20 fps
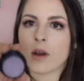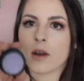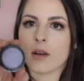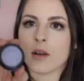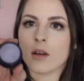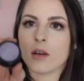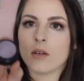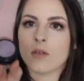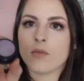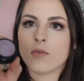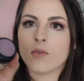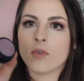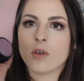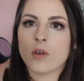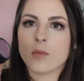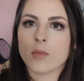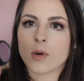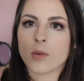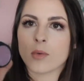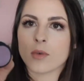kind of
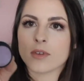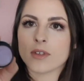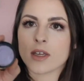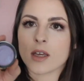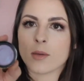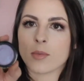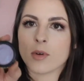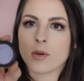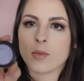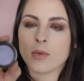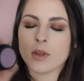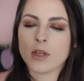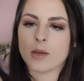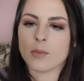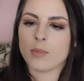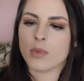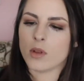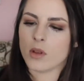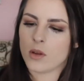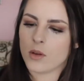purple. It's like a
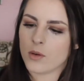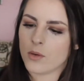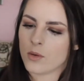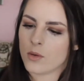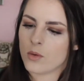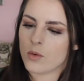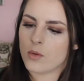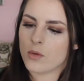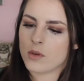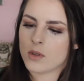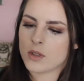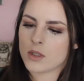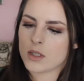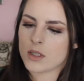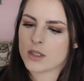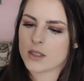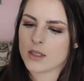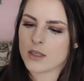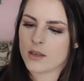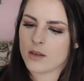purpley blue. Let's
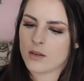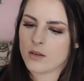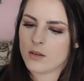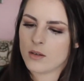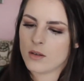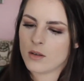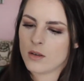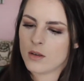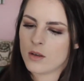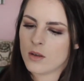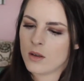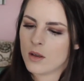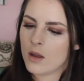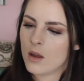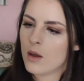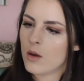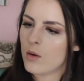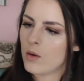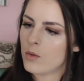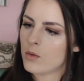see.
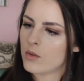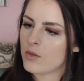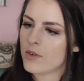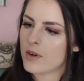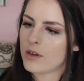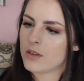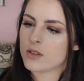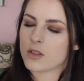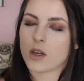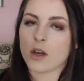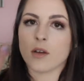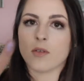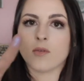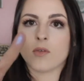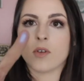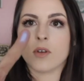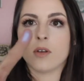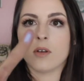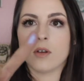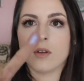Ooh, it's very
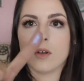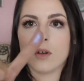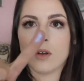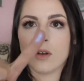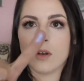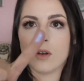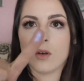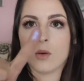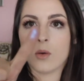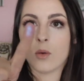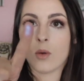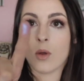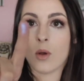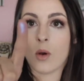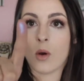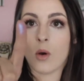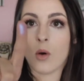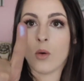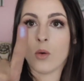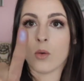soft.
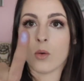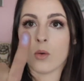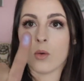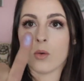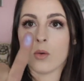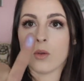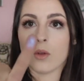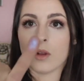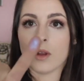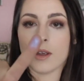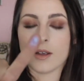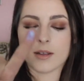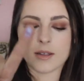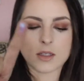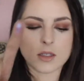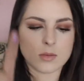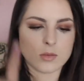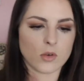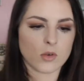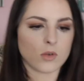Holy
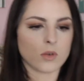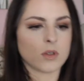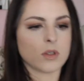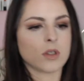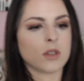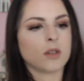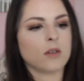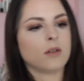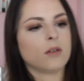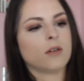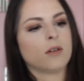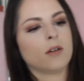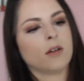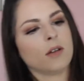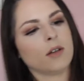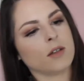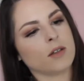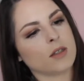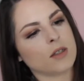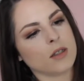smokes. Alright,
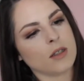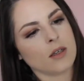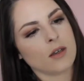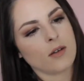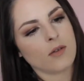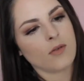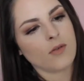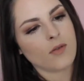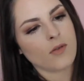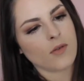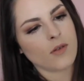let's see if...